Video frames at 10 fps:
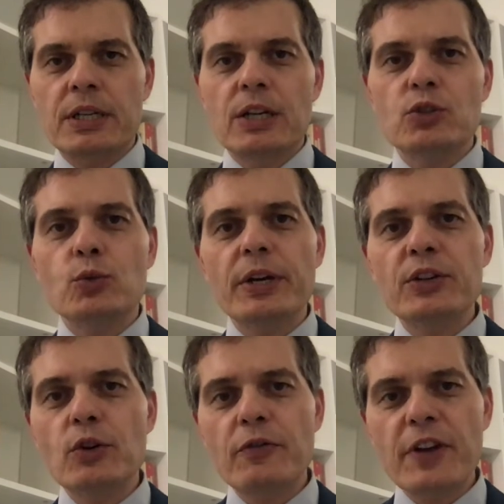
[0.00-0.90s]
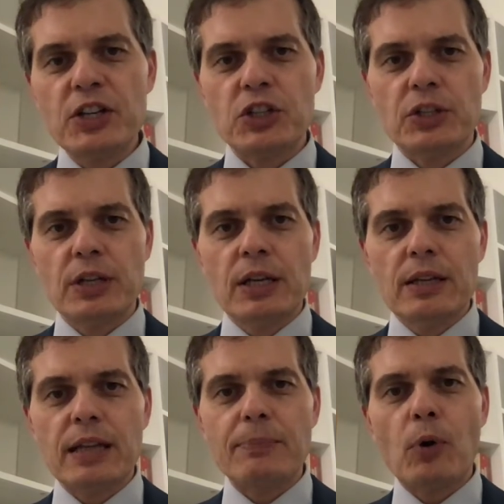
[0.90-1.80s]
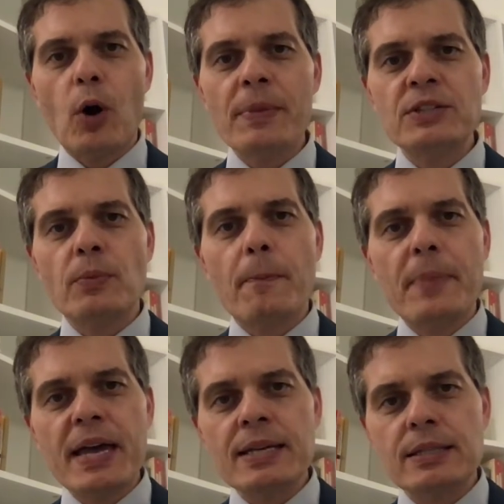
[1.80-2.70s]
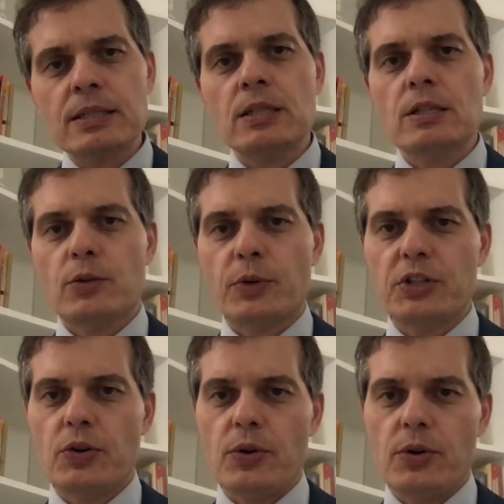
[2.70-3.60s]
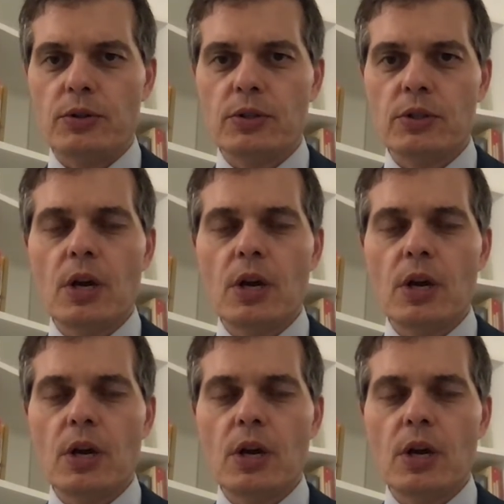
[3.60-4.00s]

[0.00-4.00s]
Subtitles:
to innovation that promise the best returns,